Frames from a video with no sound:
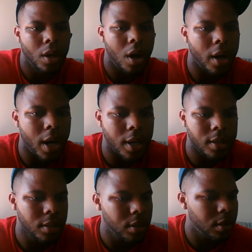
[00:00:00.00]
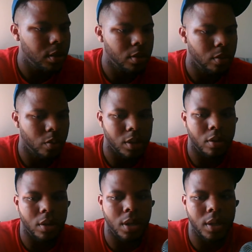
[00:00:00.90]
All right, guys, what's
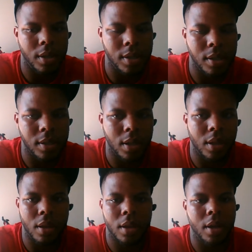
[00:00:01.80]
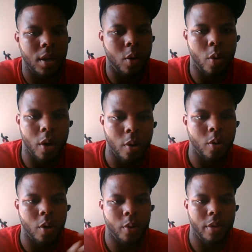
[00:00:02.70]
going on? This is the
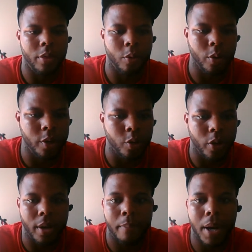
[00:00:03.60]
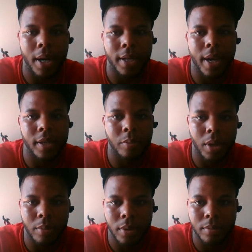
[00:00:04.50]
quote-unquote 3-drink podcast
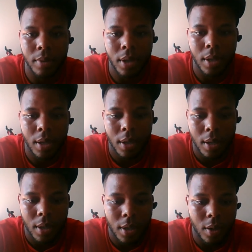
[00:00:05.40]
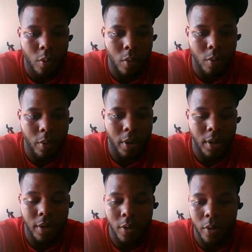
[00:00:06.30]
minimum. What we're going
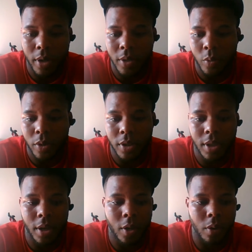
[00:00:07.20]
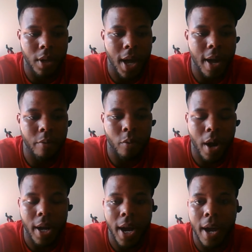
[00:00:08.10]
to do is we're just going to go live
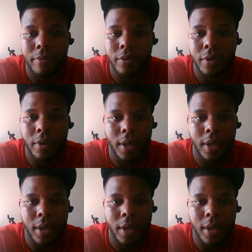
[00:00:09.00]
right after the